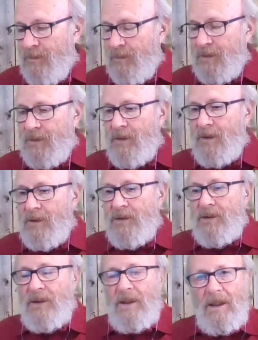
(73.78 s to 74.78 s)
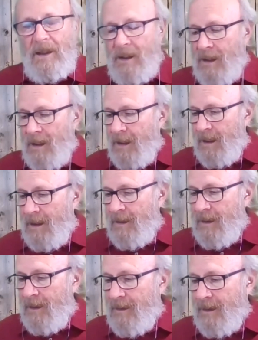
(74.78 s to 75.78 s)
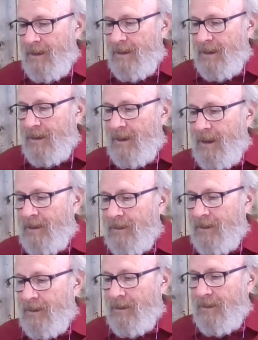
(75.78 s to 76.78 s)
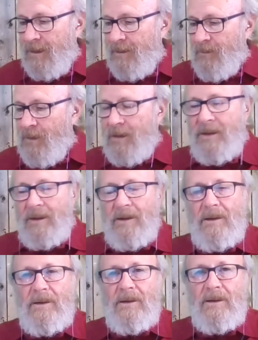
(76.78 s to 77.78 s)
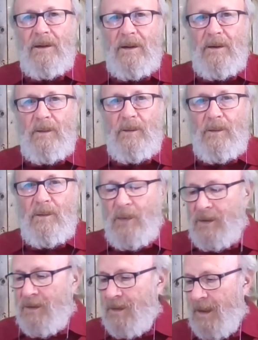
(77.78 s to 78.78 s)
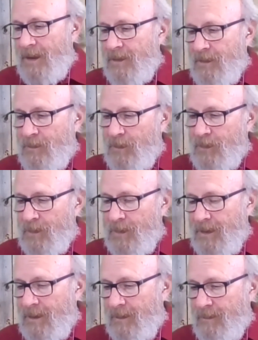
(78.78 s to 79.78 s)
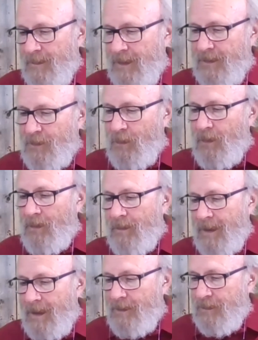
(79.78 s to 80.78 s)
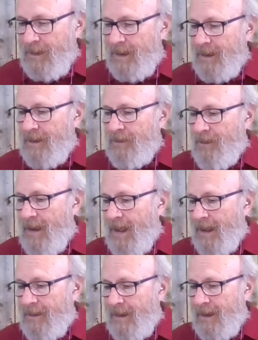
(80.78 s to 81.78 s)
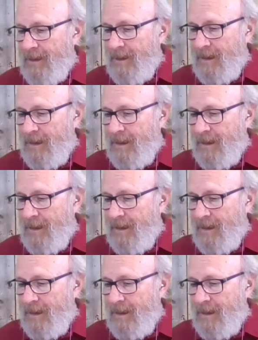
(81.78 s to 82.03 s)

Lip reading: research, and then Dr. Washington's presentation, which was a sole entry in a track that